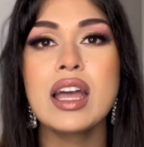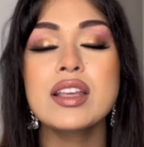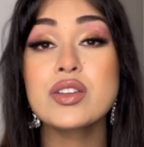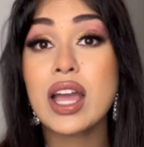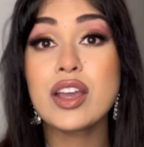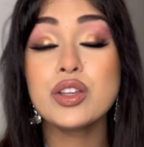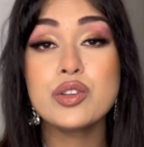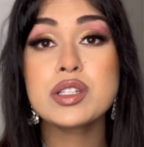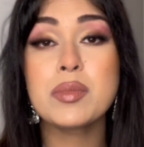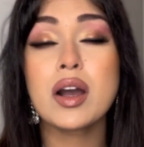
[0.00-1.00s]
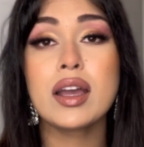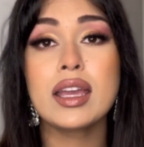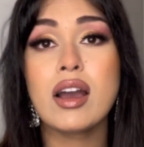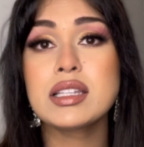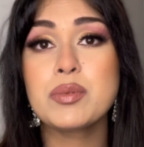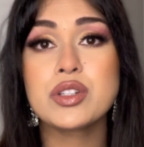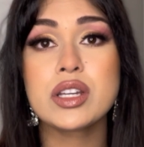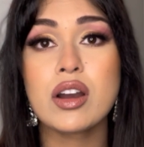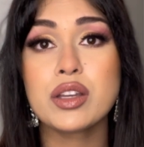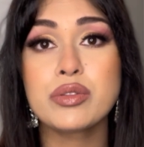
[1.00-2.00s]
So yeah, I used my antibiotic
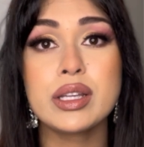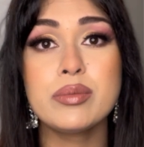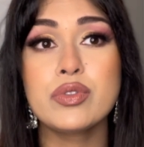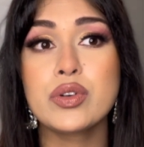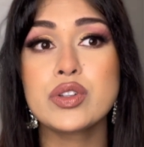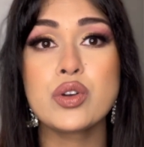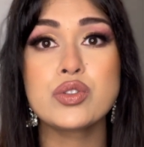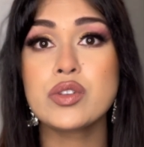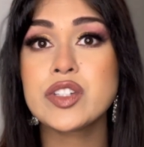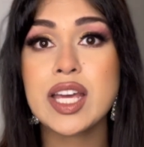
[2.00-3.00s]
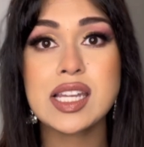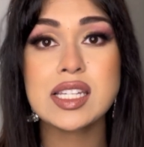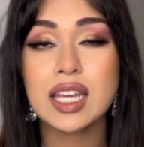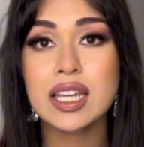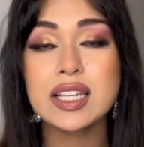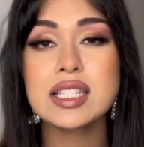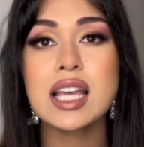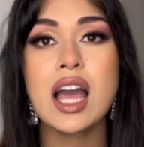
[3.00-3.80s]
eye cream for a total of 10 days.